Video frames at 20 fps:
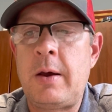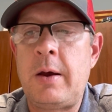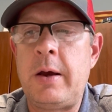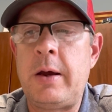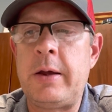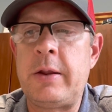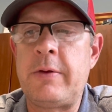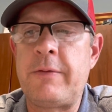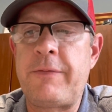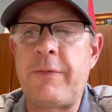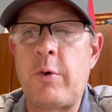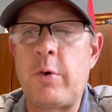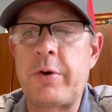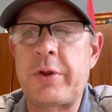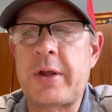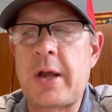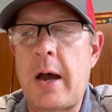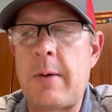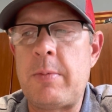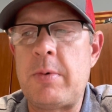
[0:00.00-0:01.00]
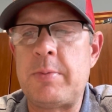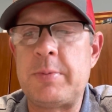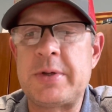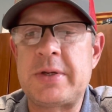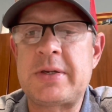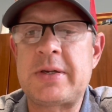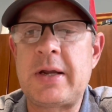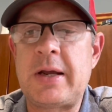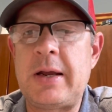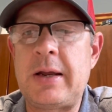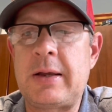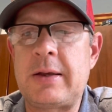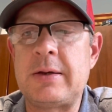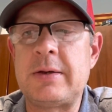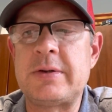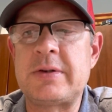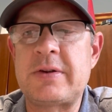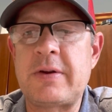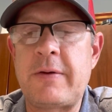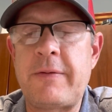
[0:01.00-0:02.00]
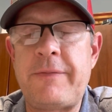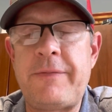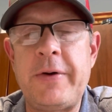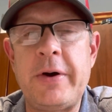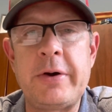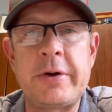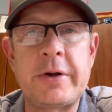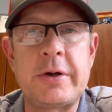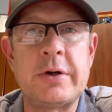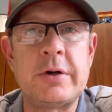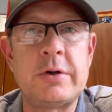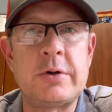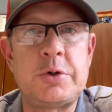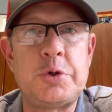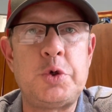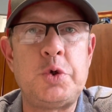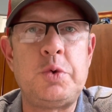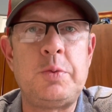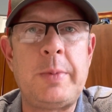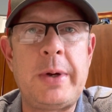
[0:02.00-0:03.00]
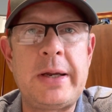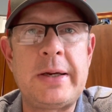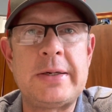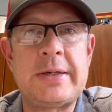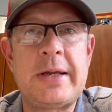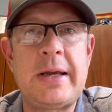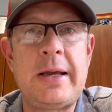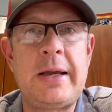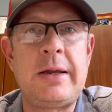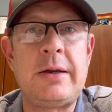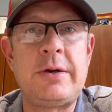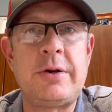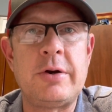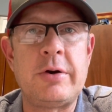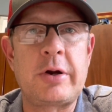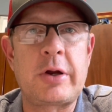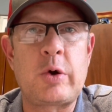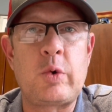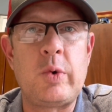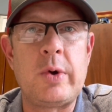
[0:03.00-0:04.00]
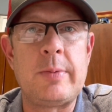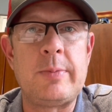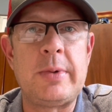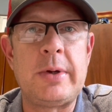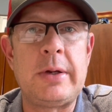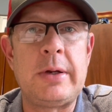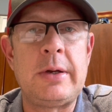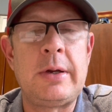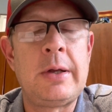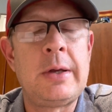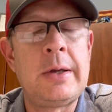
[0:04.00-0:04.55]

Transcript: And the fourth common mistake is failure to maintain your equipment.